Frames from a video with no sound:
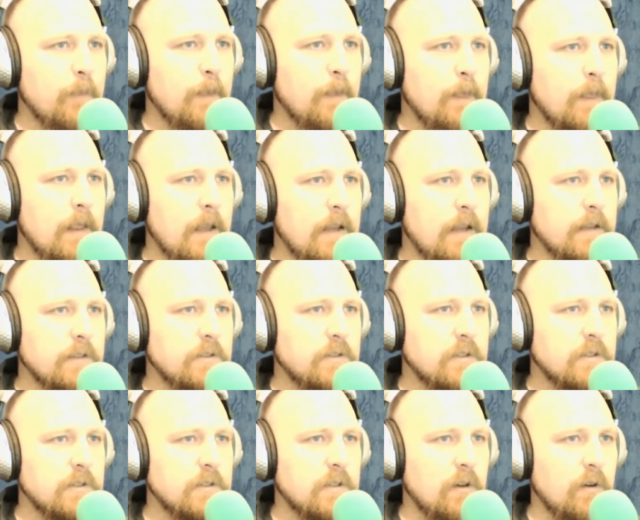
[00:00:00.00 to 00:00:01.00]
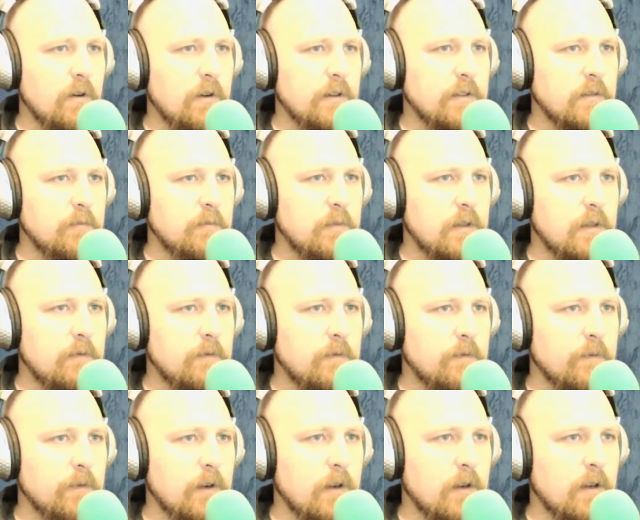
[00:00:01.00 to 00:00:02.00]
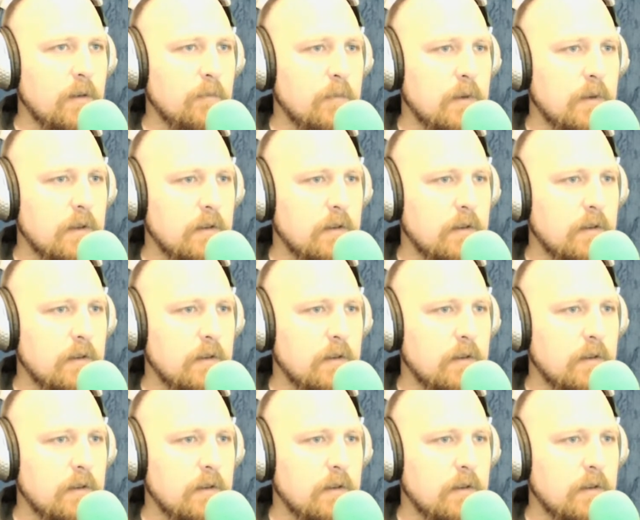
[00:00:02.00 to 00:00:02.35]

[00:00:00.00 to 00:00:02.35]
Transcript: is just going to be from